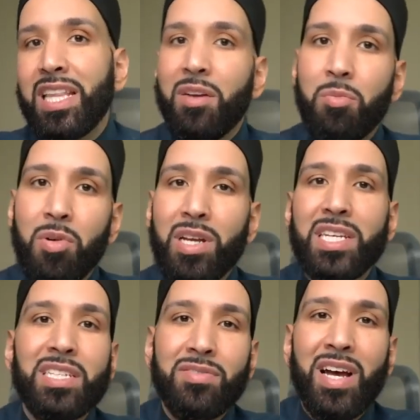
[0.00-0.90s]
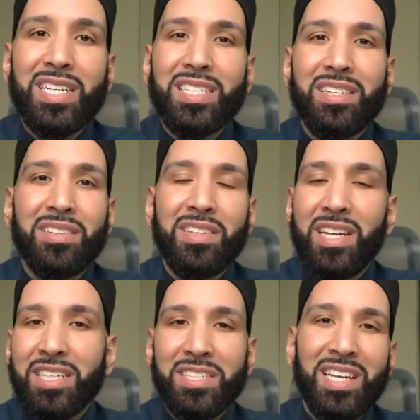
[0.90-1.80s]
then break his fast the
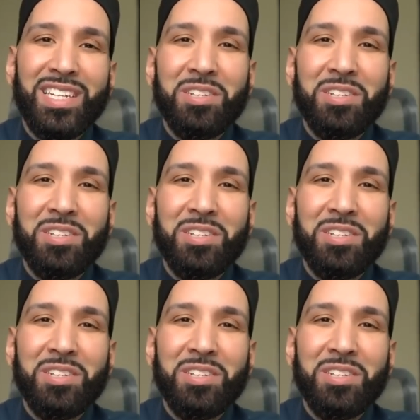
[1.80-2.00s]
next day.